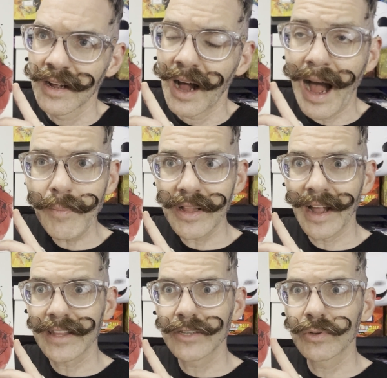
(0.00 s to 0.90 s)
I'm
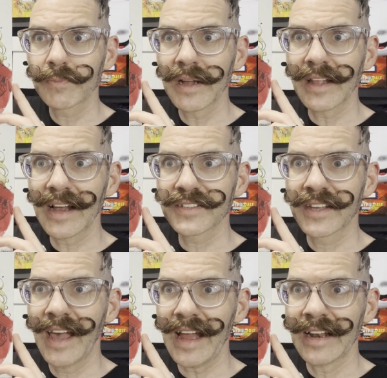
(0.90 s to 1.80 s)
glad this was my last
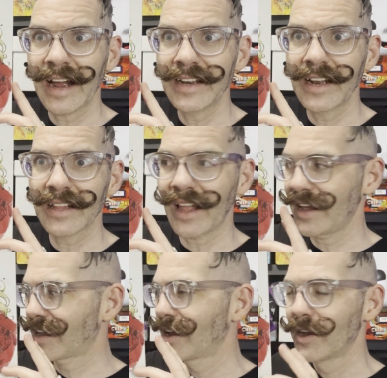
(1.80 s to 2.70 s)
get and I didn't
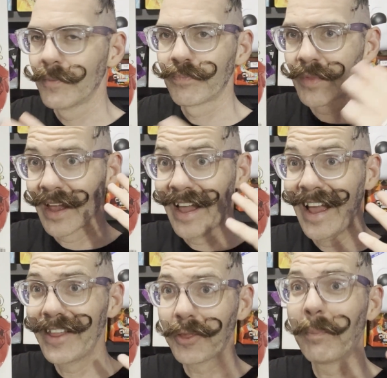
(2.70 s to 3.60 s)
like
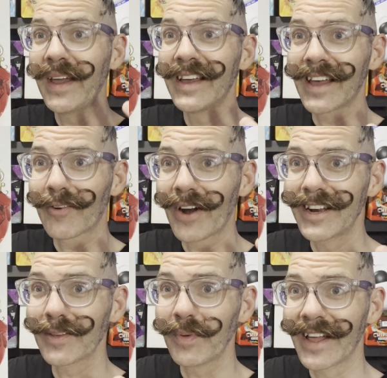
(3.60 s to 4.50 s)
hit the peak right
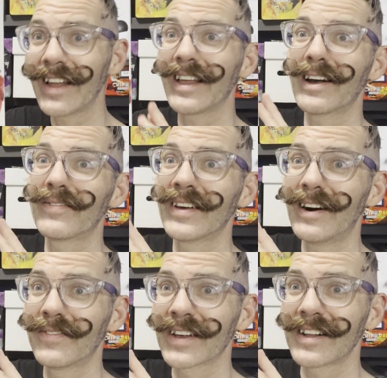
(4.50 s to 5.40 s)
at the beginning of the